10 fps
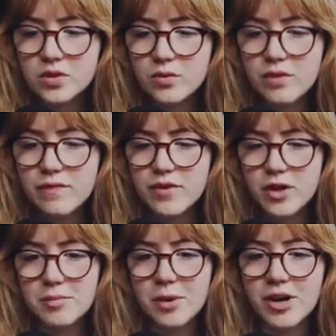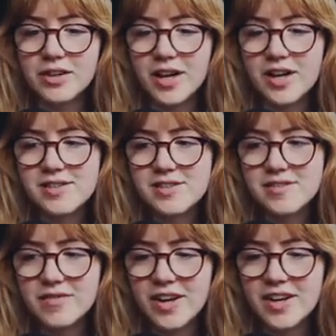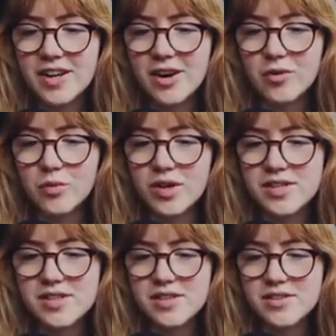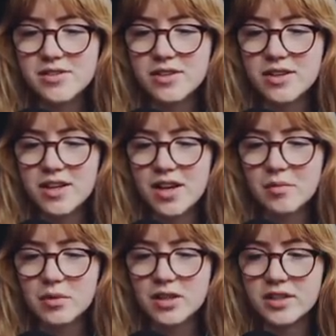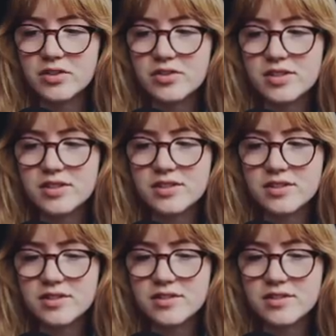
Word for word: What a fun podcast, finding out what sunscreen Emily uses.